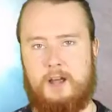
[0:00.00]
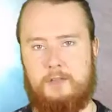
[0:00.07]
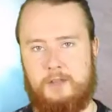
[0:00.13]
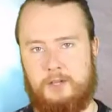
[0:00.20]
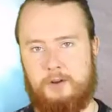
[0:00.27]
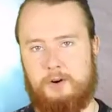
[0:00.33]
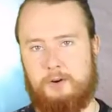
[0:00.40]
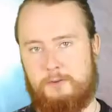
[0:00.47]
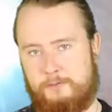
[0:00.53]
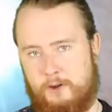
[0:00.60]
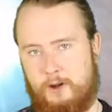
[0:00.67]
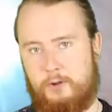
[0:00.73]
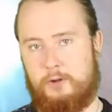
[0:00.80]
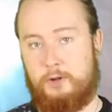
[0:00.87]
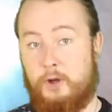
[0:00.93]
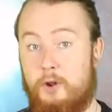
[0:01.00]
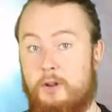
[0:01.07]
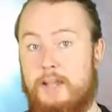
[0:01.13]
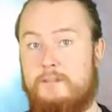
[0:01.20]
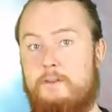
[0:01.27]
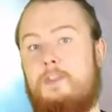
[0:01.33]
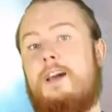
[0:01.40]
know that your phone could
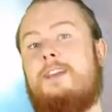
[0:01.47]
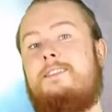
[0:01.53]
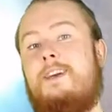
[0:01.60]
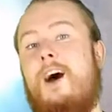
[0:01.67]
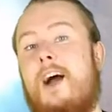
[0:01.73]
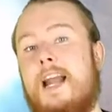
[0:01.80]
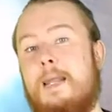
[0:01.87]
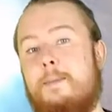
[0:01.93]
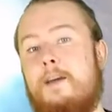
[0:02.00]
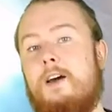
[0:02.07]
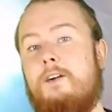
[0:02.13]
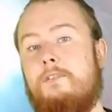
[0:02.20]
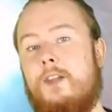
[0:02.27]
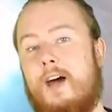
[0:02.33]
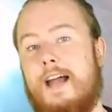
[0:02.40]
give you that tiny bit of